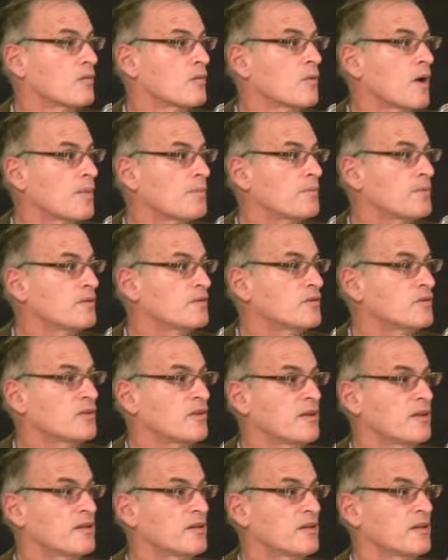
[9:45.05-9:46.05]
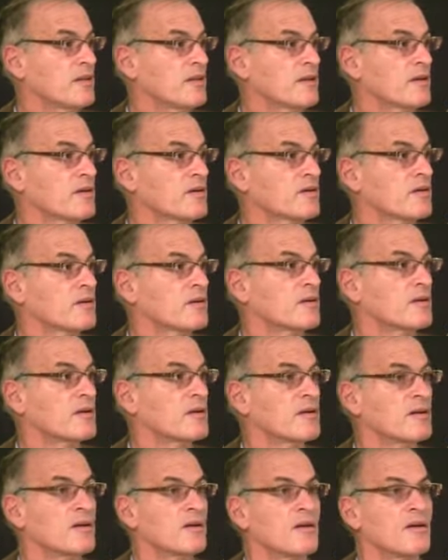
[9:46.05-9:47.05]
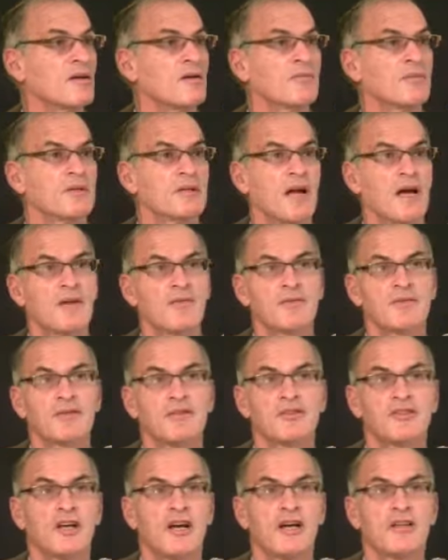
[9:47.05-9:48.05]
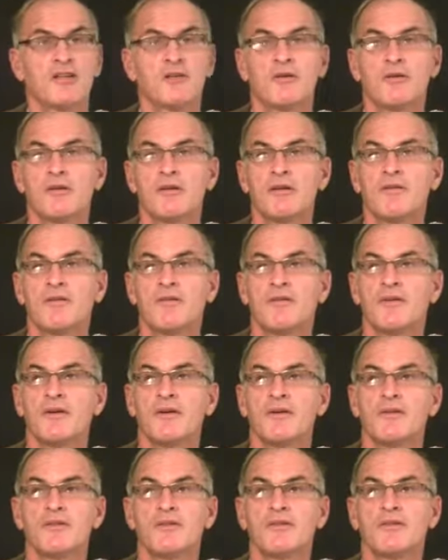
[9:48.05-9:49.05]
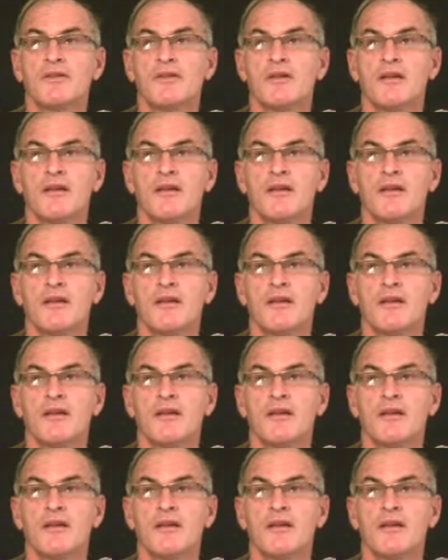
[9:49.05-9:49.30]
weapons hidden there. But after January 1st,